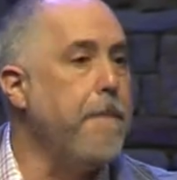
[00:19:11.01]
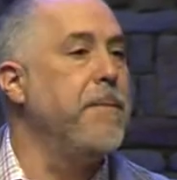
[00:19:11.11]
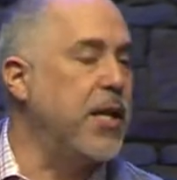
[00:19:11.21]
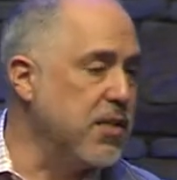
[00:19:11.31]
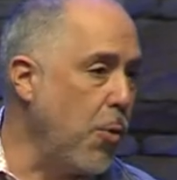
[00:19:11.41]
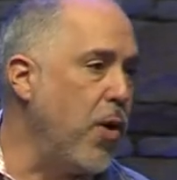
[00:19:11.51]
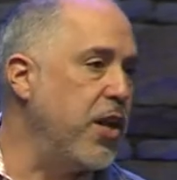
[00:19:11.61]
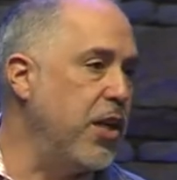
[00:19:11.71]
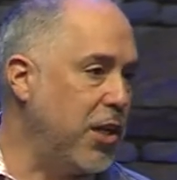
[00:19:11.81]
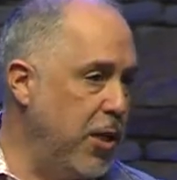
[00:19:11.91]
because they
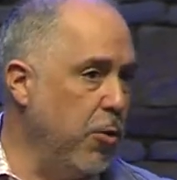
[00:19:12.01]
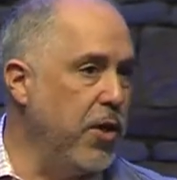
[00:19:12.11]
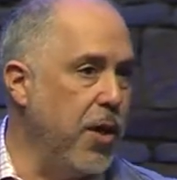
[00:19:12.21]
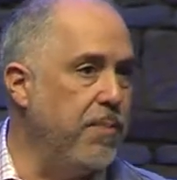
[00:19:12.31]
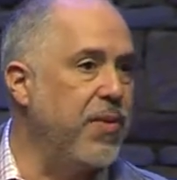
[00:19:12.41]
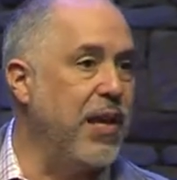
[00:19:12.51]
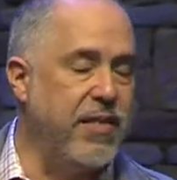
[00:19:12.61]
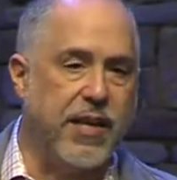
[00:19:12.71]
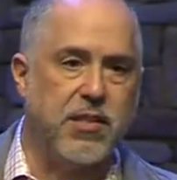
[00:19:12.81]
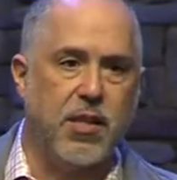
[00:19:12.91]
wanted to kill him in
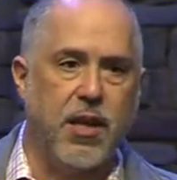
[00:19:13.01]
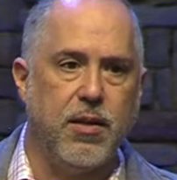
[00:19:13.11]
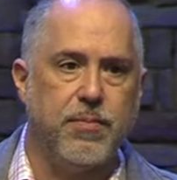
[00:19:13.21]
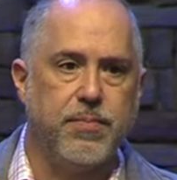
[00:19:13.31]
that state.